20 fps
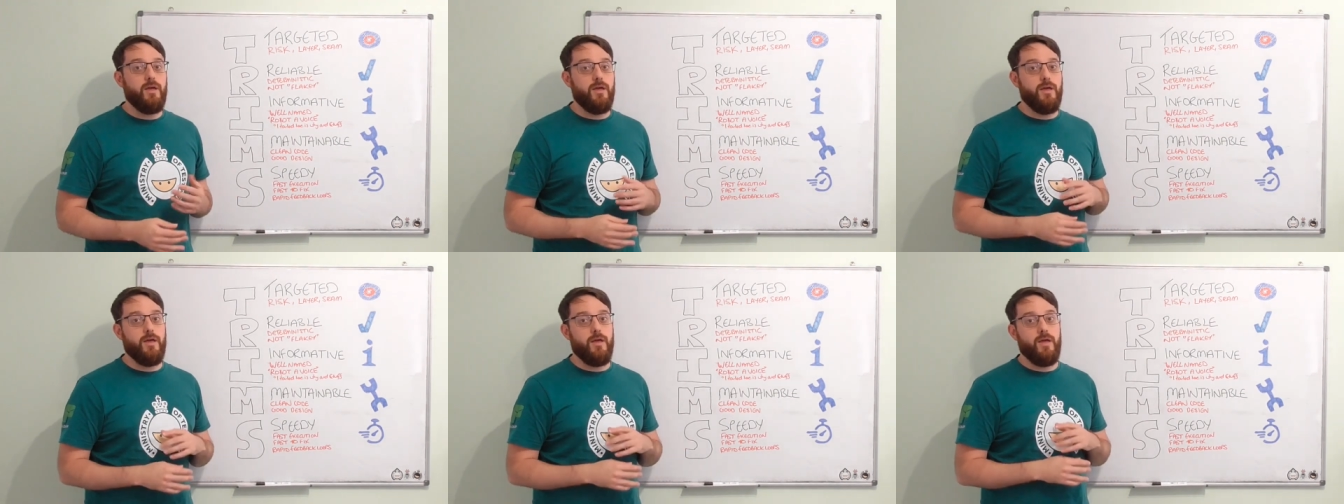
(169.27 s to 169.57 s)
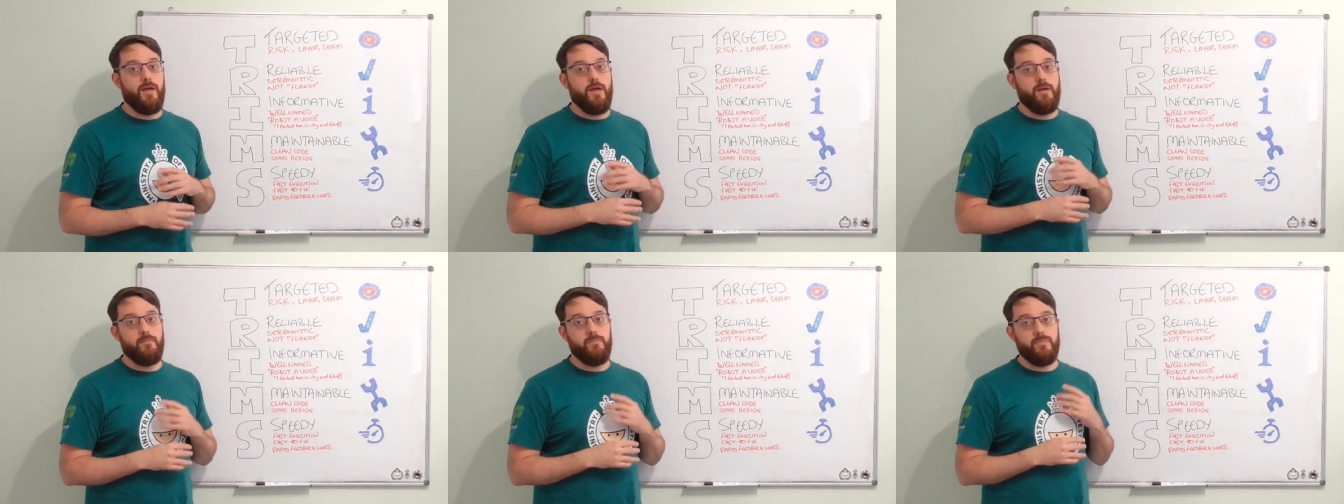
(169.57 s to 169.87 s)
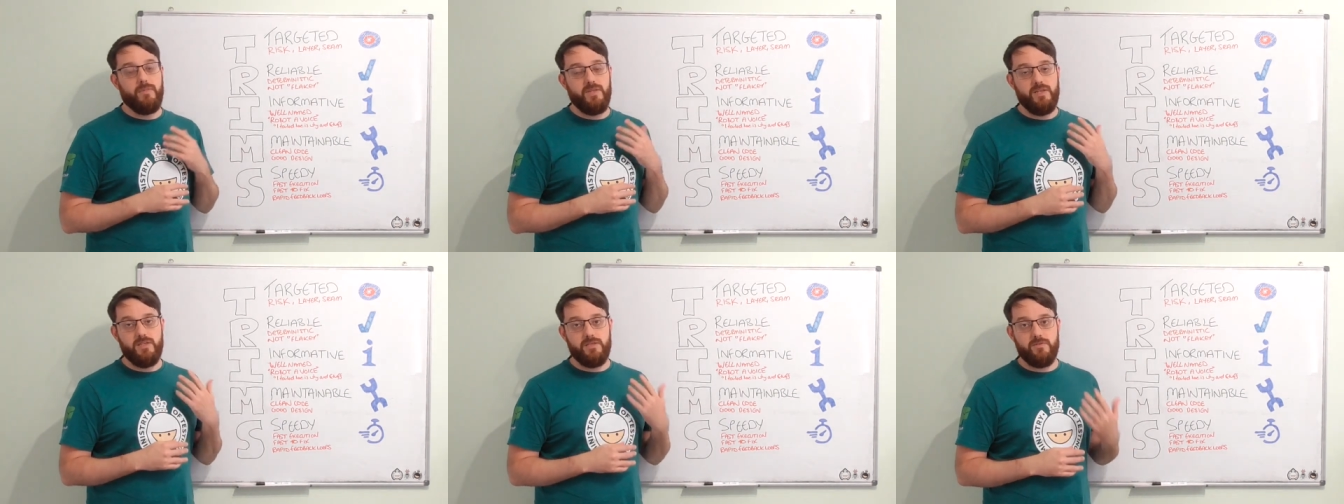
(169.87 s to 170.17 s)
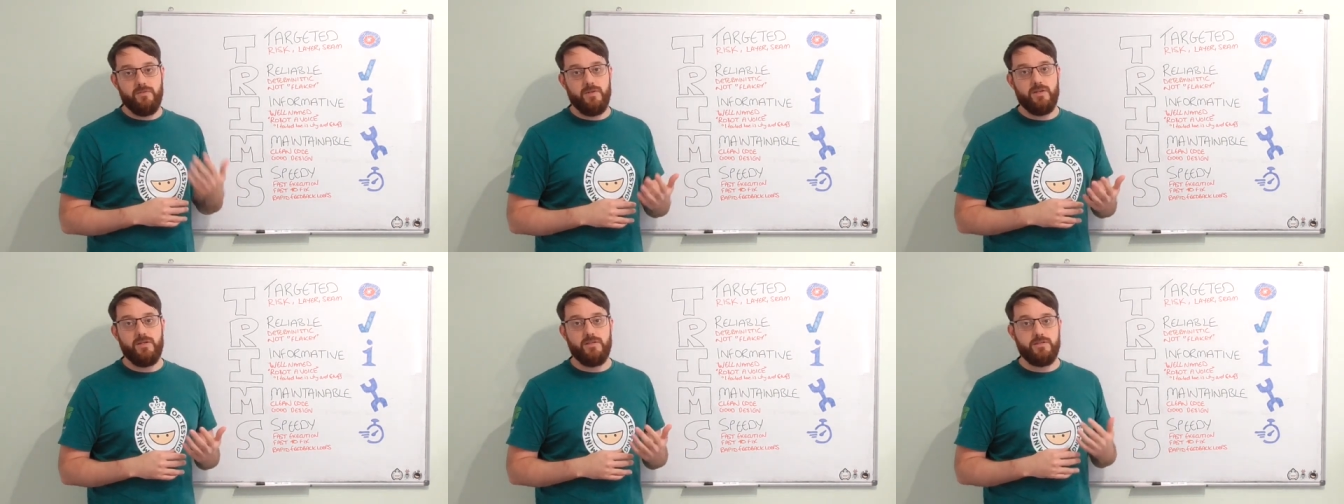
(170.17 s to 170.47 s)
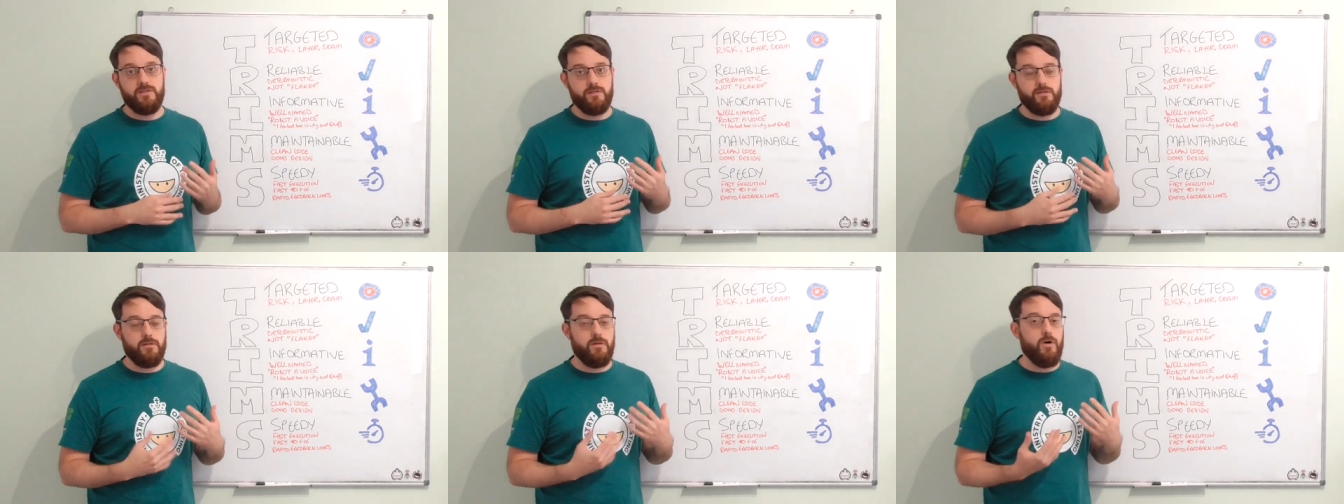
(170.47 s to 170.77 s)
These things,
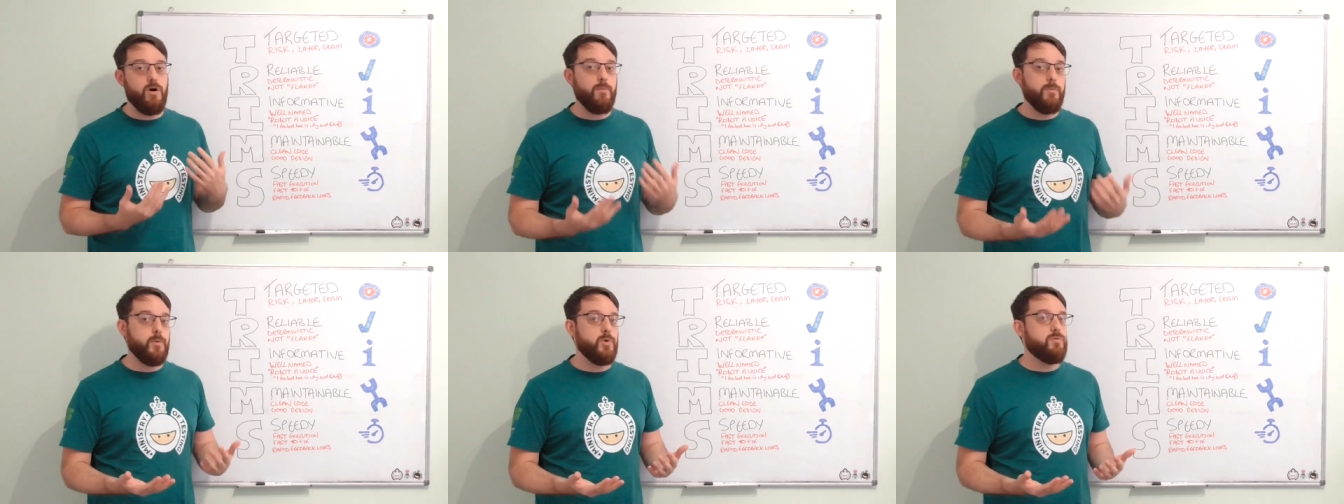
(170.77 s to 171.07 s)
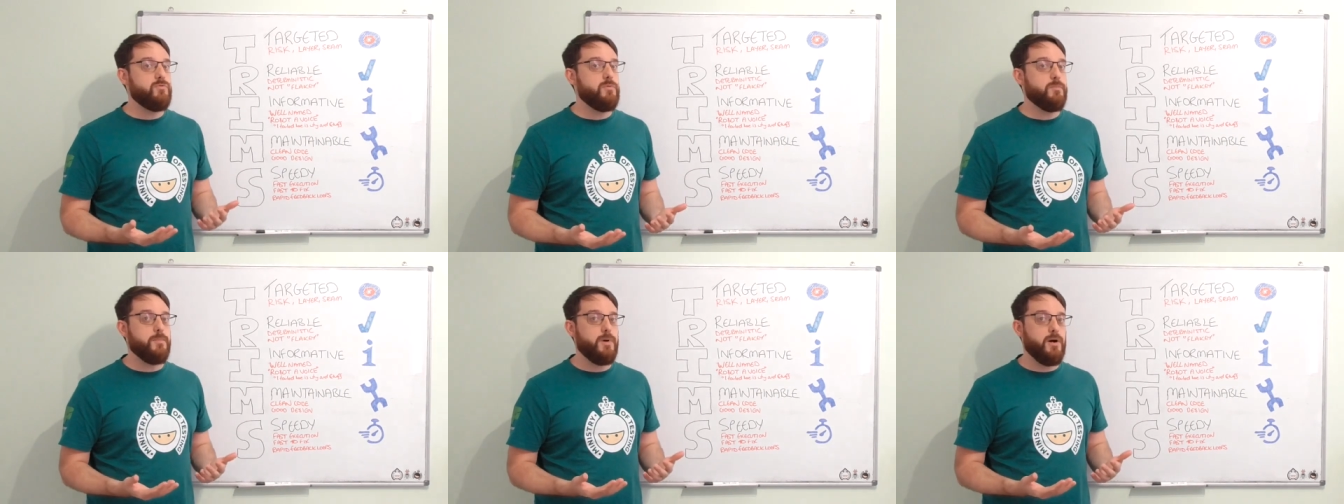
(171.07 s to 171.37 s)
there's a lot of moving